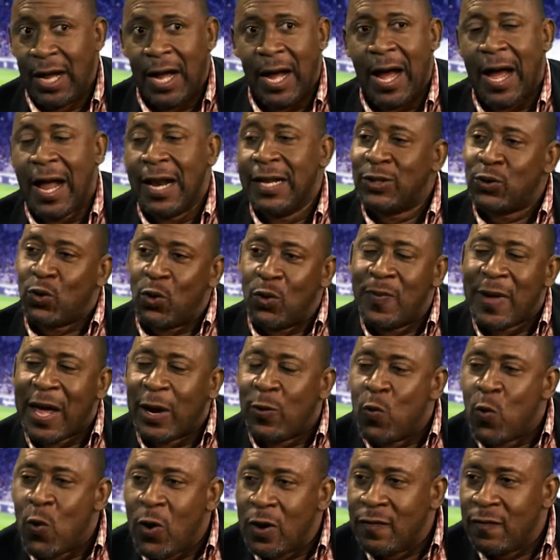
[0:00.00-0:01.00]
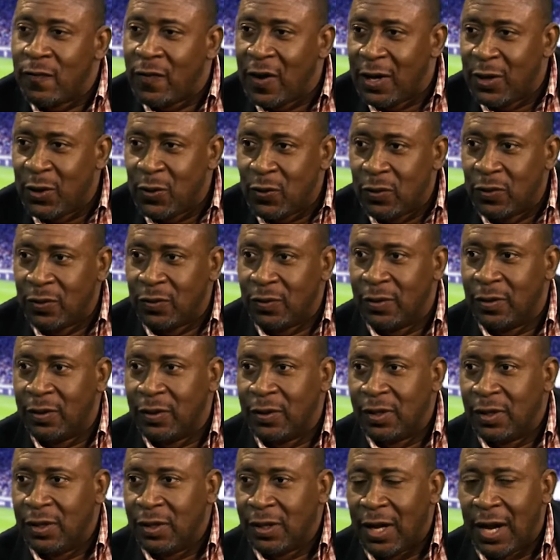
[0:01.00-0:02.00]
and it's going to be at one venue,
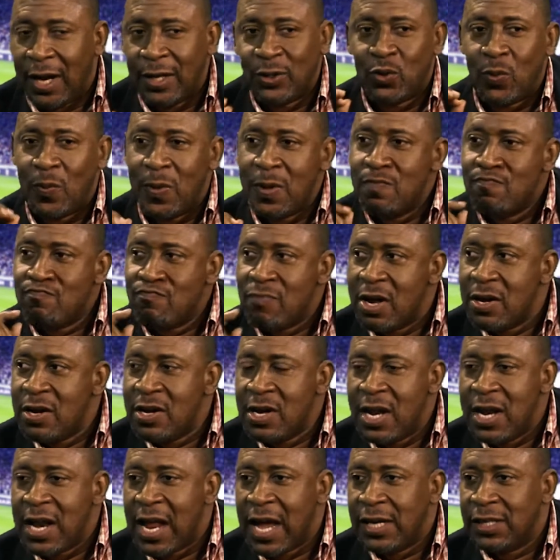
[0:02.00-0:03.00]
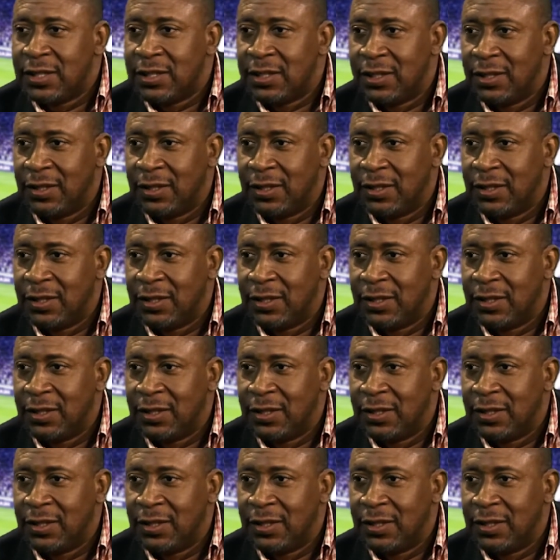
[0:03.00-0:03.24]
and it's going to be Monday night.